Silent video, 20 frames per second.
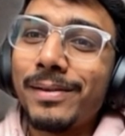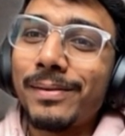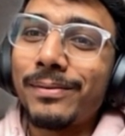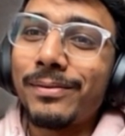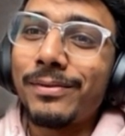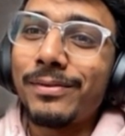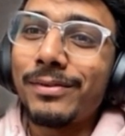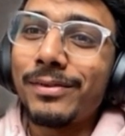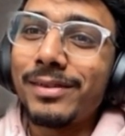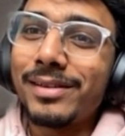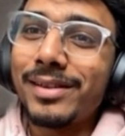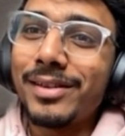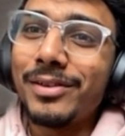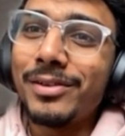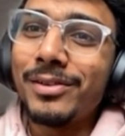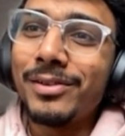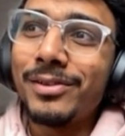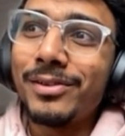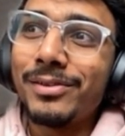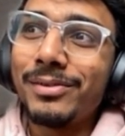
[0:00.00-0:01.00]
of,
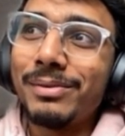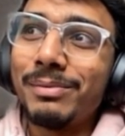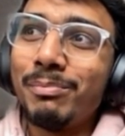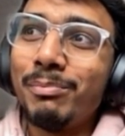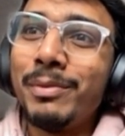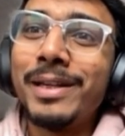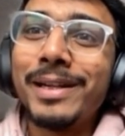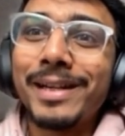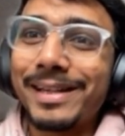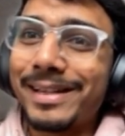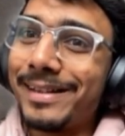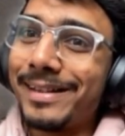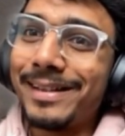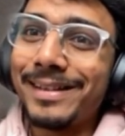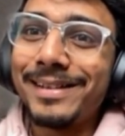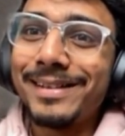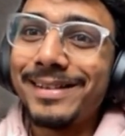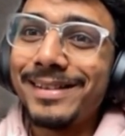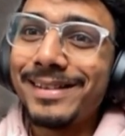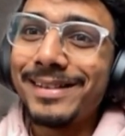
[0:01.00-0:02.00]

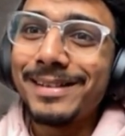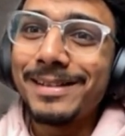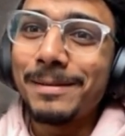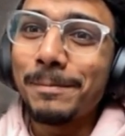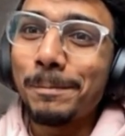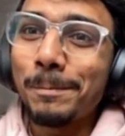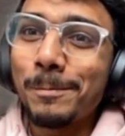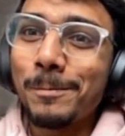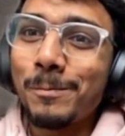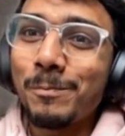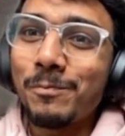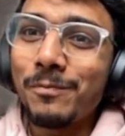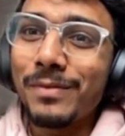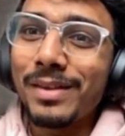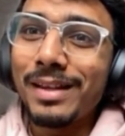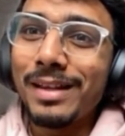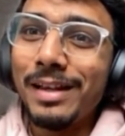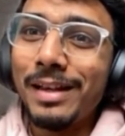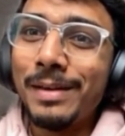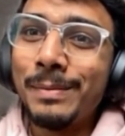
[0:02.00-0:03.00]
miracle.
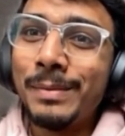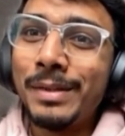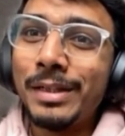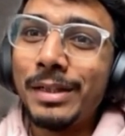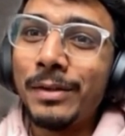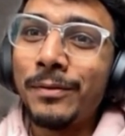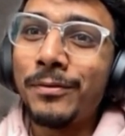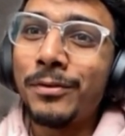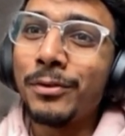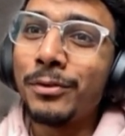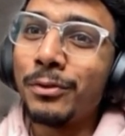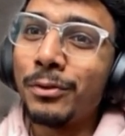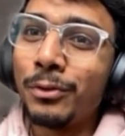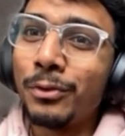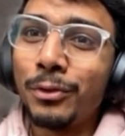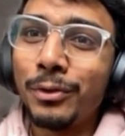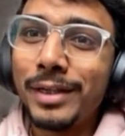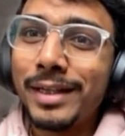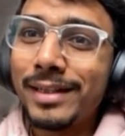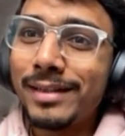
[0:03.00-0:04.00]
I mean, if you
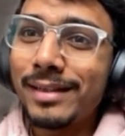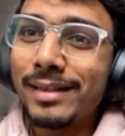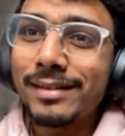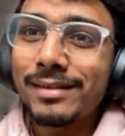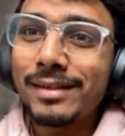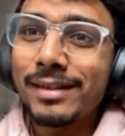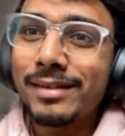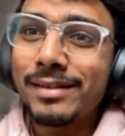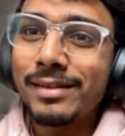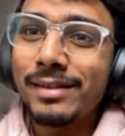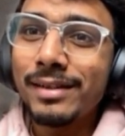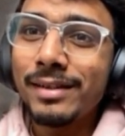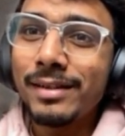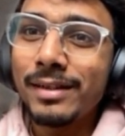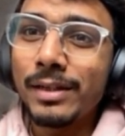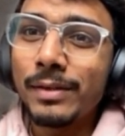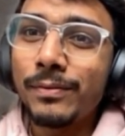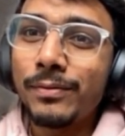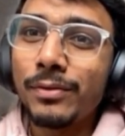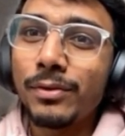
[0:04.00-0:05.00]
know data structure,
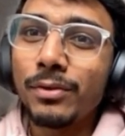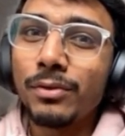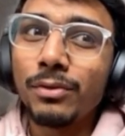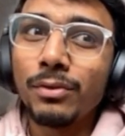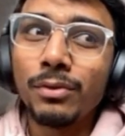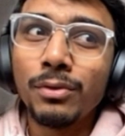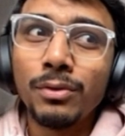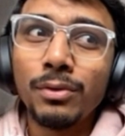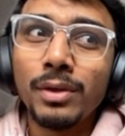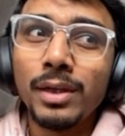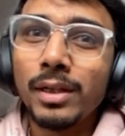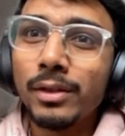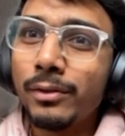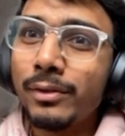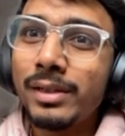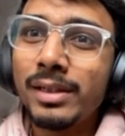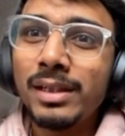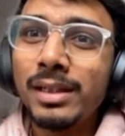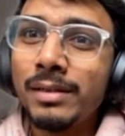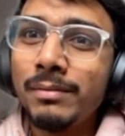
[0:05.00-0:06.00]
if you know
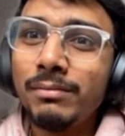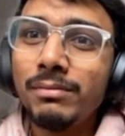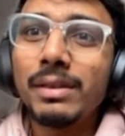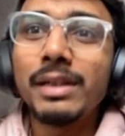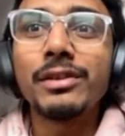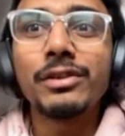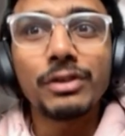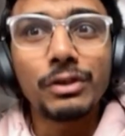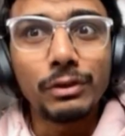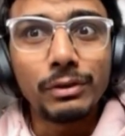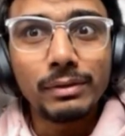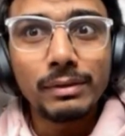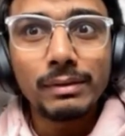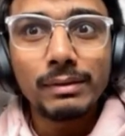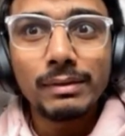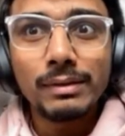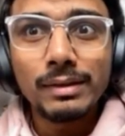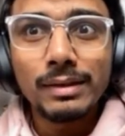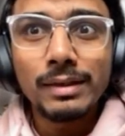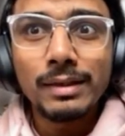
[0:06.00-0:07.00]
algorithm, that's good.
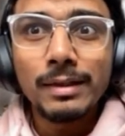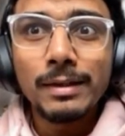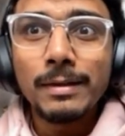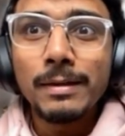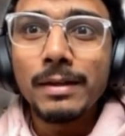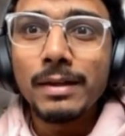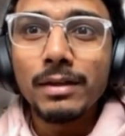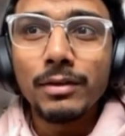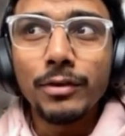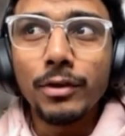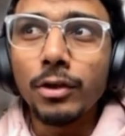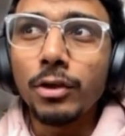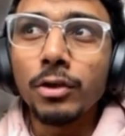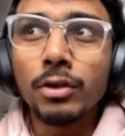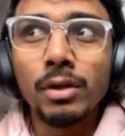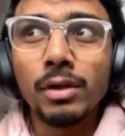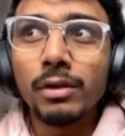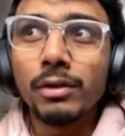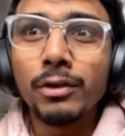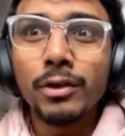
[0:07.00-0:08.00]

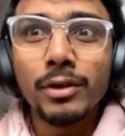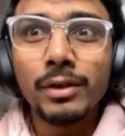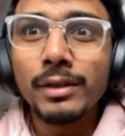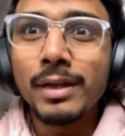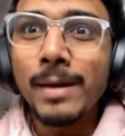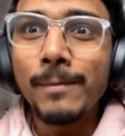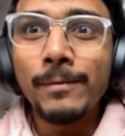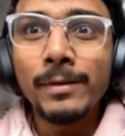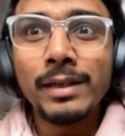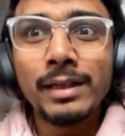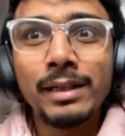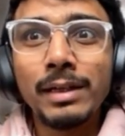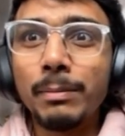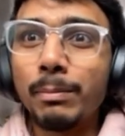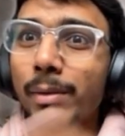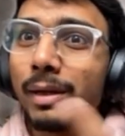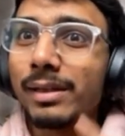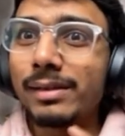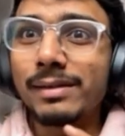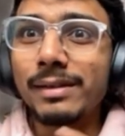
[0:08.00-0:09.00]
You'll definitely
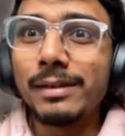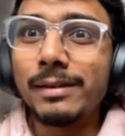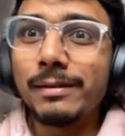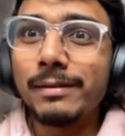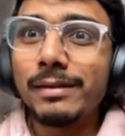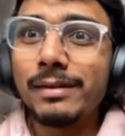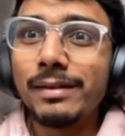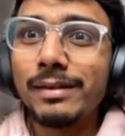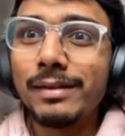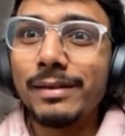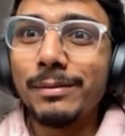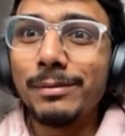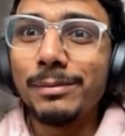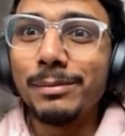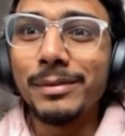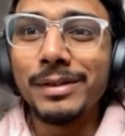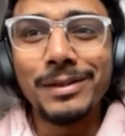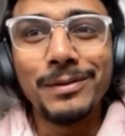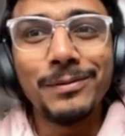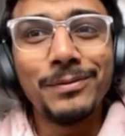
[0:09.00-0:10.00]
pass it.
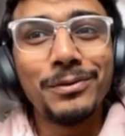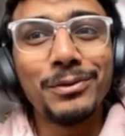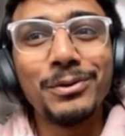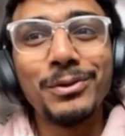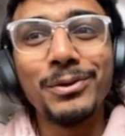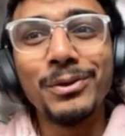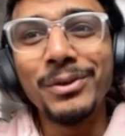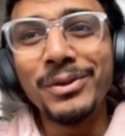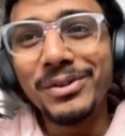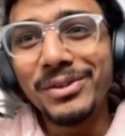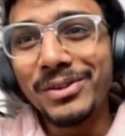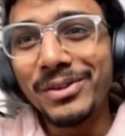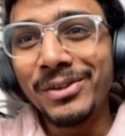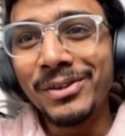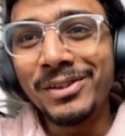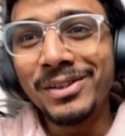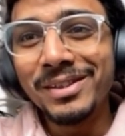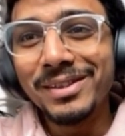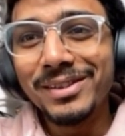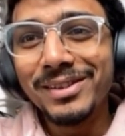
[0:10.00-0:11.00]
But if you don't
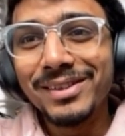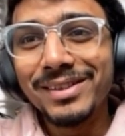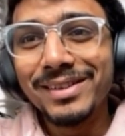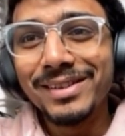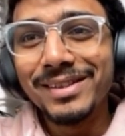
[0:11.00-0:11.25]
know,